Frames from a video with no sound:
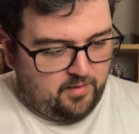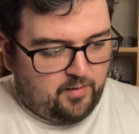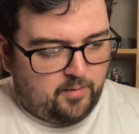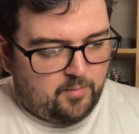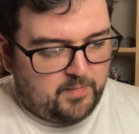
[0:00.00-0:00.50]

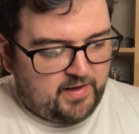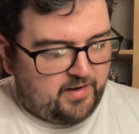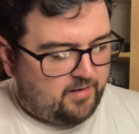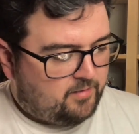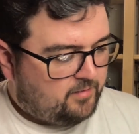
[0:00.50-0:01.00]
Oh
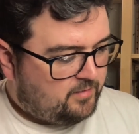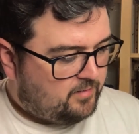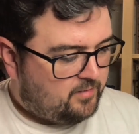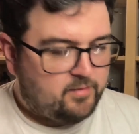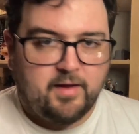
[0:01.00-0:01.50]
man,
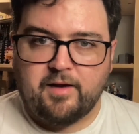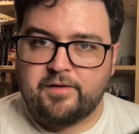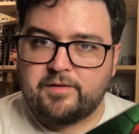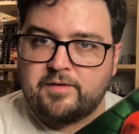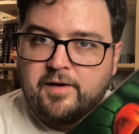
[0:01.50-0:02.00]

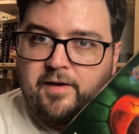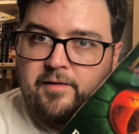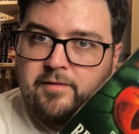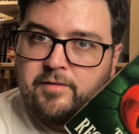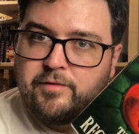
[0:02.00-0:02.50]
nice
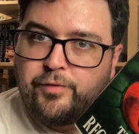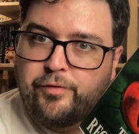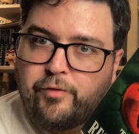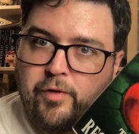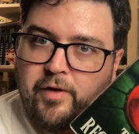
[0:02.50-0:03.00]

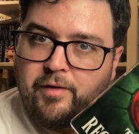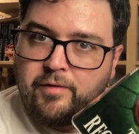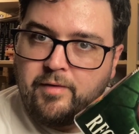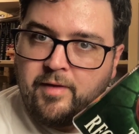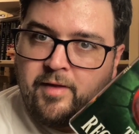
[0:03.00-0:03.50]

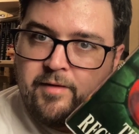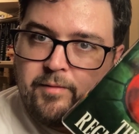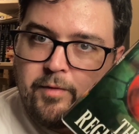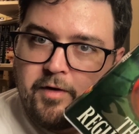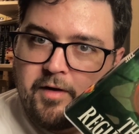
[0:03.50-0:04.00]
foil
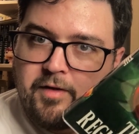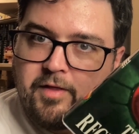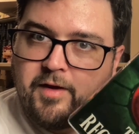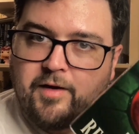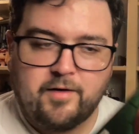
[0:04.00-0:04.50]
work
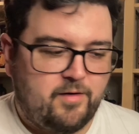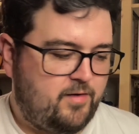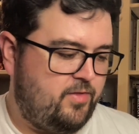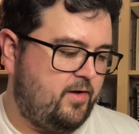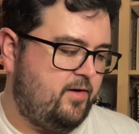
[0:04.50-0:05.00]
there
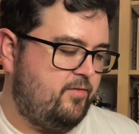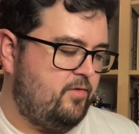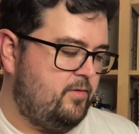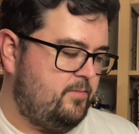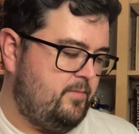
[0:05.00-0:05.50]
on the cover.